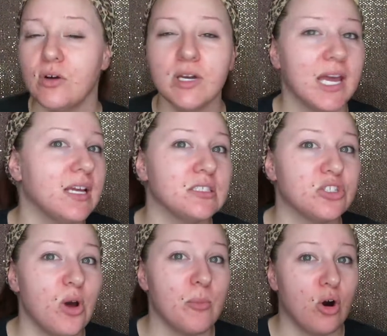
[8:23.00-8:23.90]
Okay,
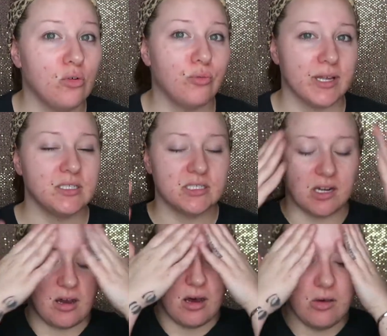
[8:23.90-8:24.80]
so I'm all rinsed
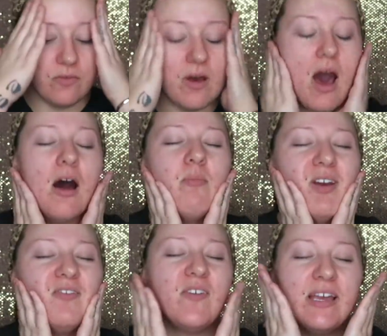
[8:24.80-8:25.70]
off.
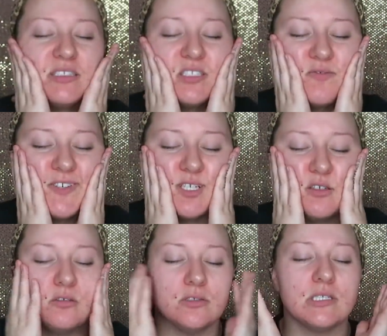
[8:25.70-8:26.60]
My face
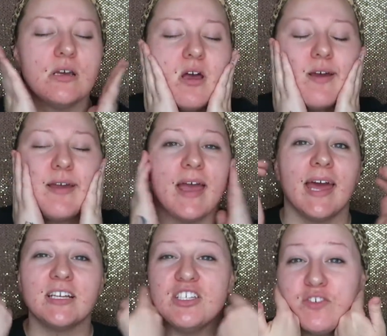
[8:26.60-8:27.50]
feels,
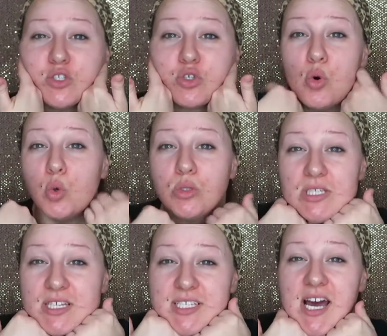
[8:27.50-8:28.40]
it actually feels cool
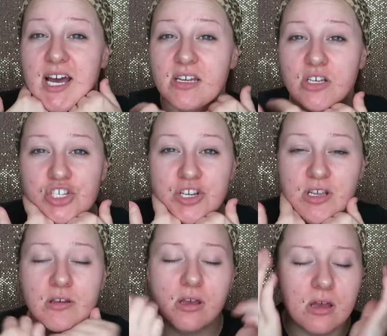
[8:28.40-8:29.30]
to the touch.
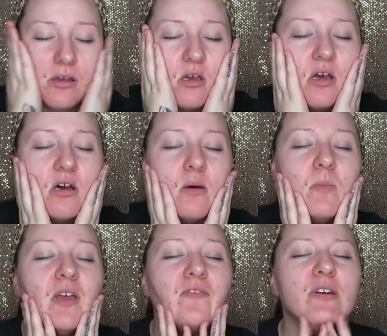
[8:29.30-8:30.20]

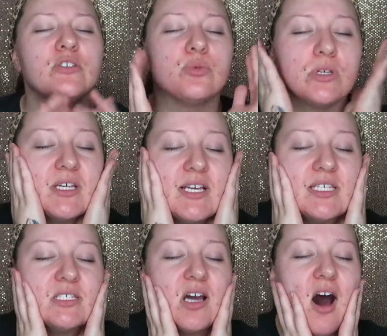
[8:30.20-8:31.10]
It feels really
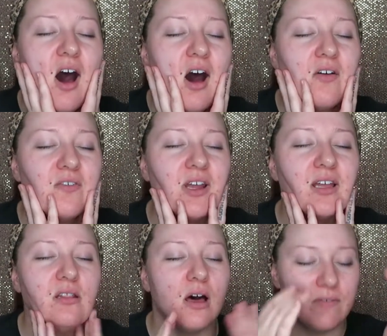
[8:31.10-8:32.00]
soft. I
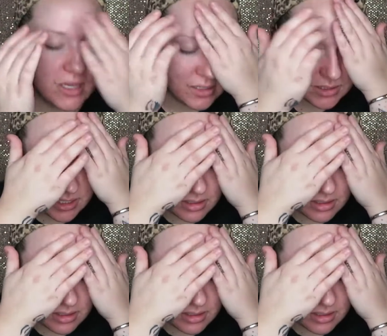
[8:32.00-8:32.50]
love it.